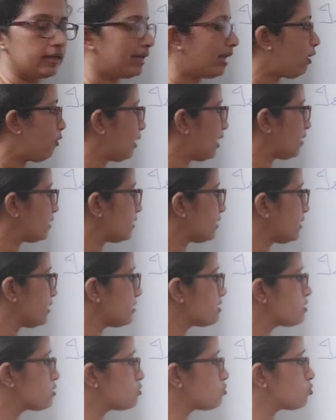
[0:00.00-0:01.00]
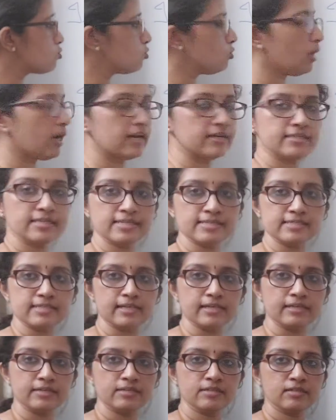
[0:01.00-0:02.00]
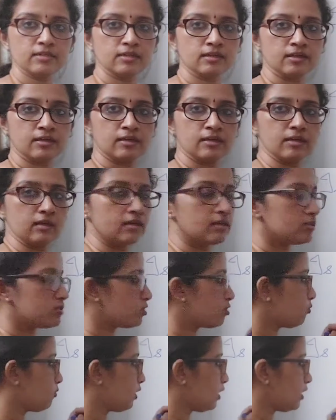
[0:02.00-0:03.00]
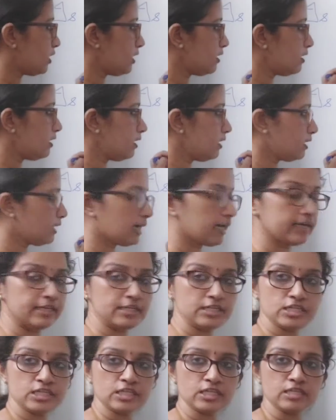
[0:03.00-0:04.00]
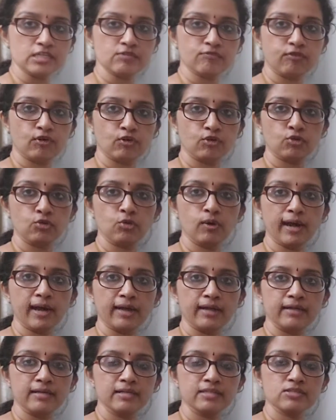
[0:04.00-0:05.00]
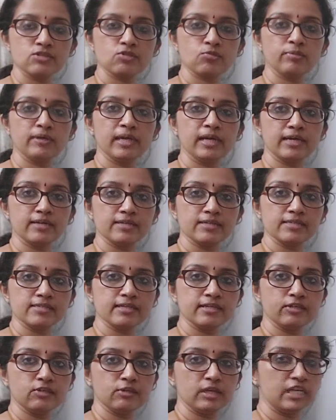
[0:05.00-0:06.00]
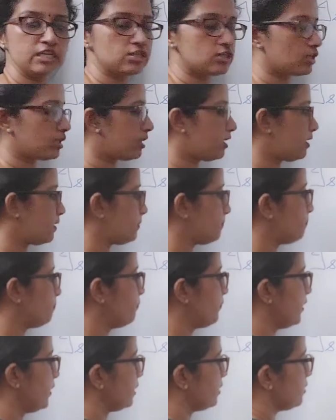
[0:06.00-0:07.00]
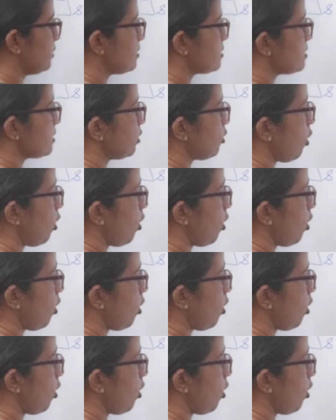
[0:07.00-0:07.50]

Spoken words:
Now, are these two adjacent? So, what are the conditions for two angles to be adjacent to each other? There is a